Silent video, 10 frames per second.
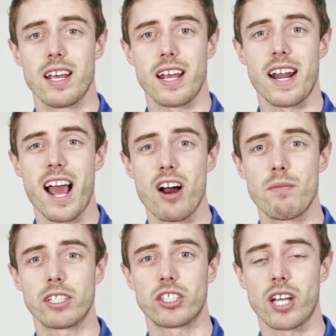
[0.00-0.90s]
And how
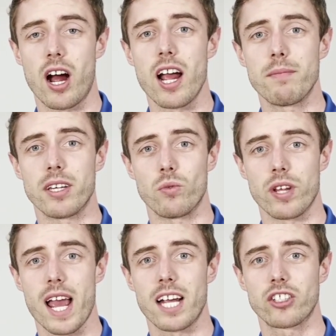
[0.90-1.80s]
much time did we
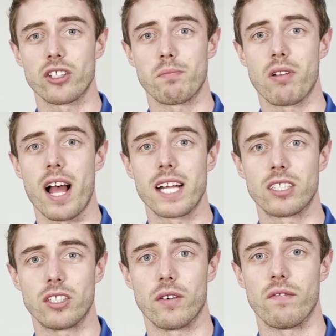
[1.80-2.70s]
actually plan
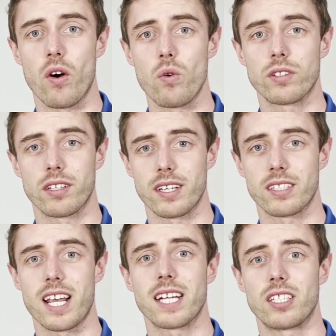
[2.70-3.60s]
to devote to
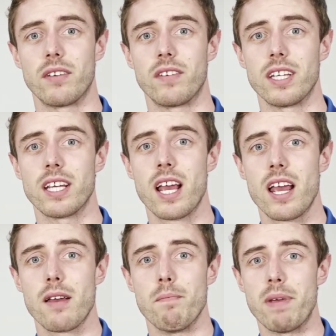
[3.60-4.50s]
this activity
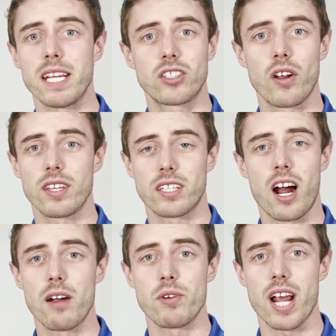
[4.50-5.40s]
based on the
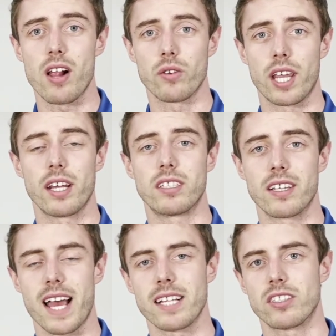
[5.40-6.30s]
time we allocated to
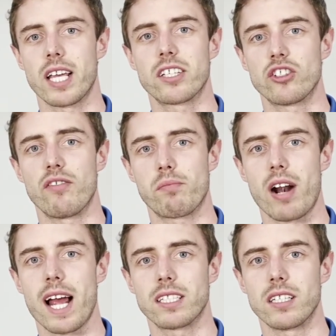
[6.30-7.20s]
that section of
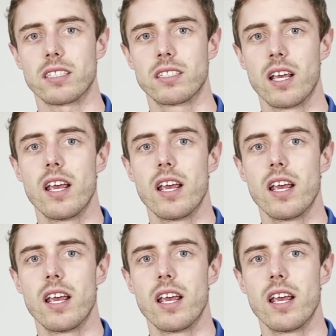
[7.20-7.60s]
practice?